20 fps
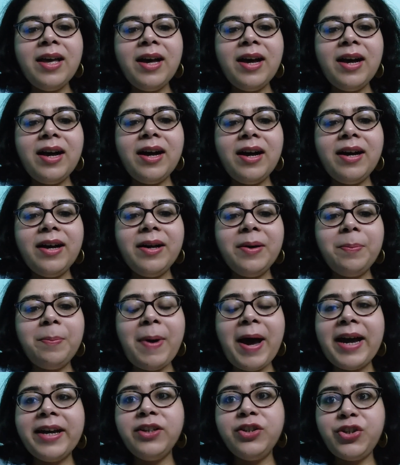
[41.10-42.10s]

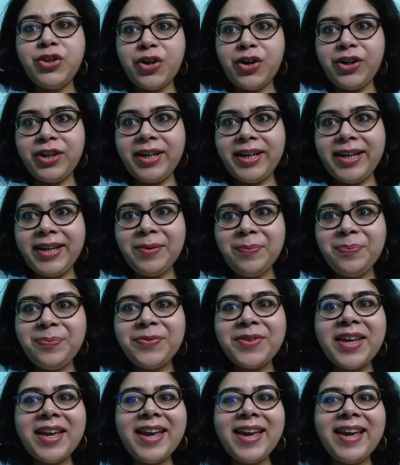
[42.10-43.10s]
my journey
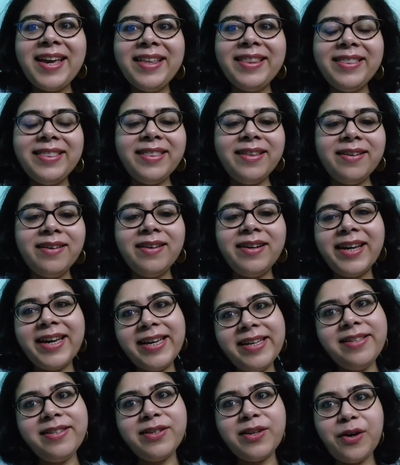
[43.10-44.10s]
in the
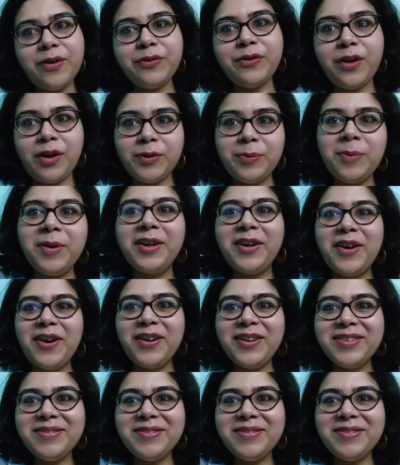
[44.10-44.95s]
hills of North Bengal.